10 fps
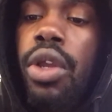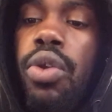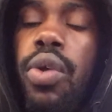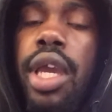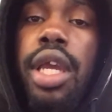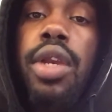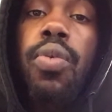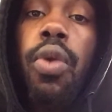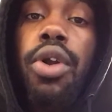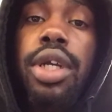you
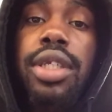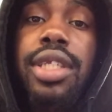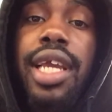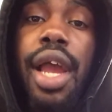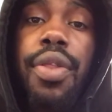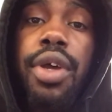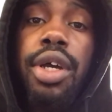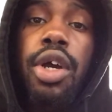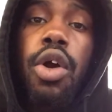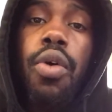can work
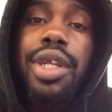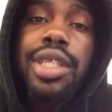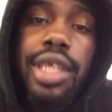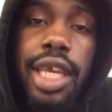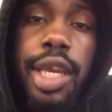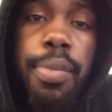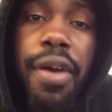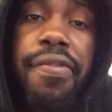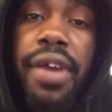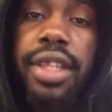together on a team
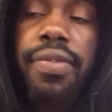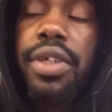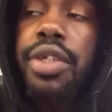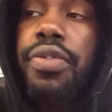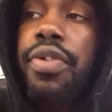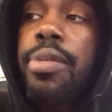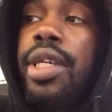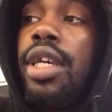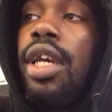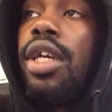effectively. You feel
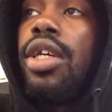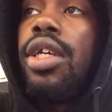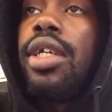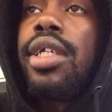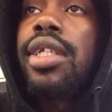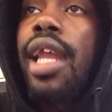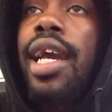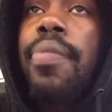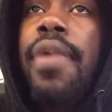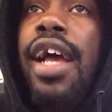me? It's
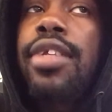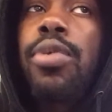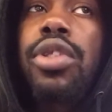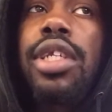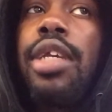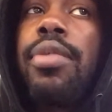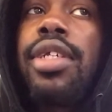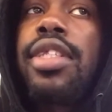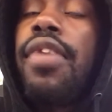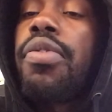like a basketball team.
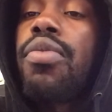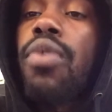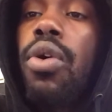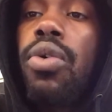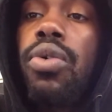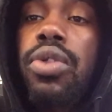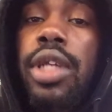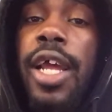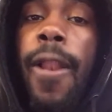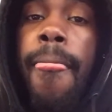There's different
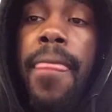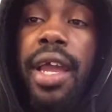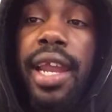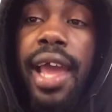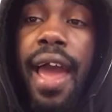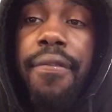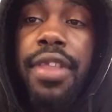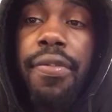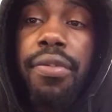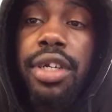roles, and they
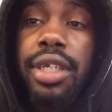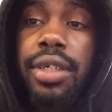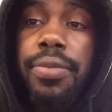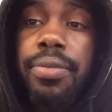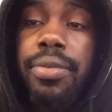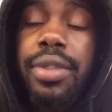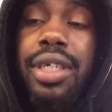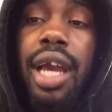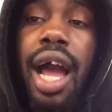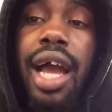have different
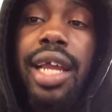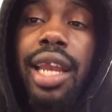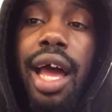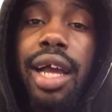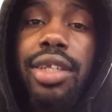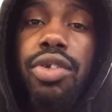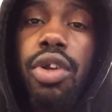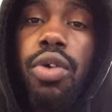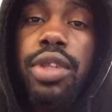guidelines.